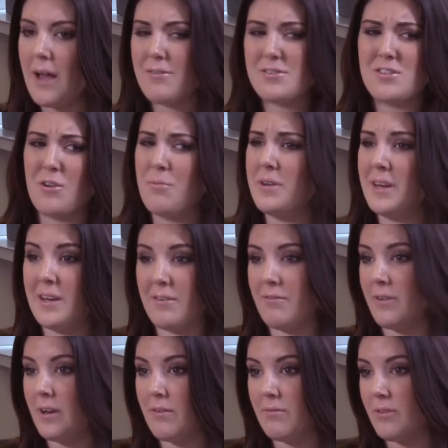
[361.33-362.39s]
I have so many
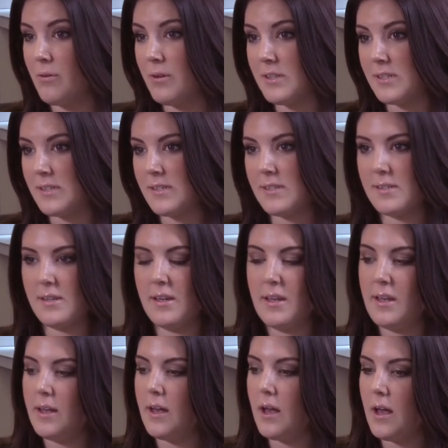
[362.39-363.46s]
different influences.
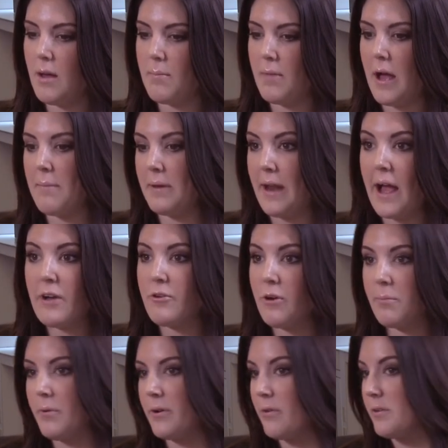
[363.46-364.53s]
Um, I mean, I grew
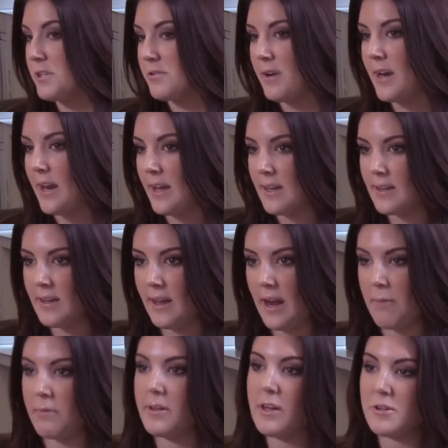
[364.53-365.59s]
up on Otis Redding, and
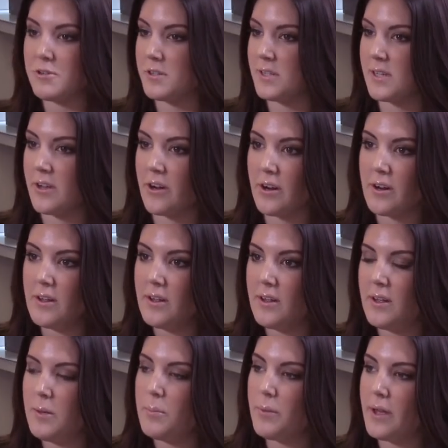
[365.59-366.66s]
I'm a country singer,
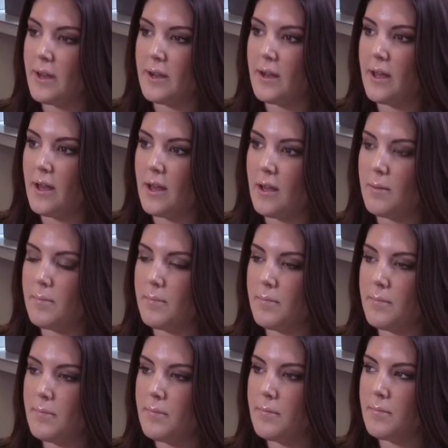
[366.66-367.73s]
but
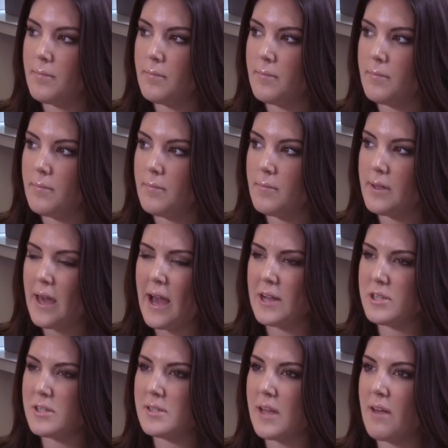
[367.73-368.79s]
um, yeah, I
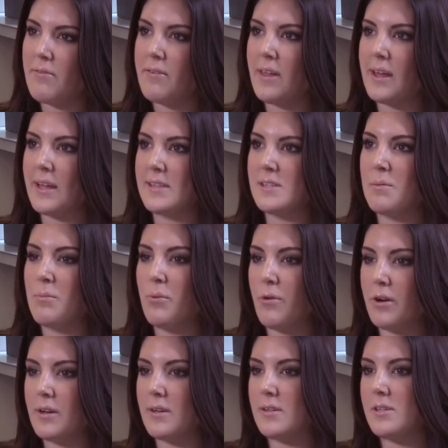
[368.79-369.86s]
just I feel like it's
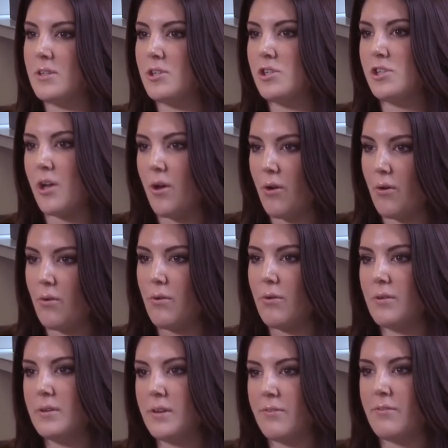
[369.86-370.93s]
important to
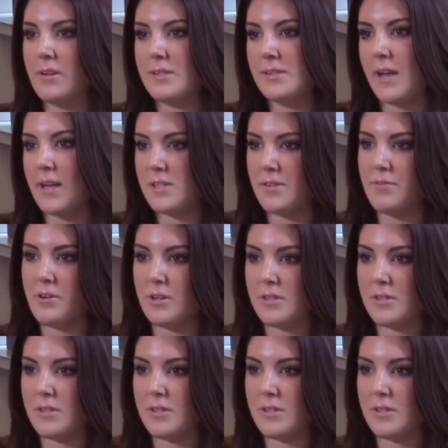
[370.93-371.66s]
show different sides of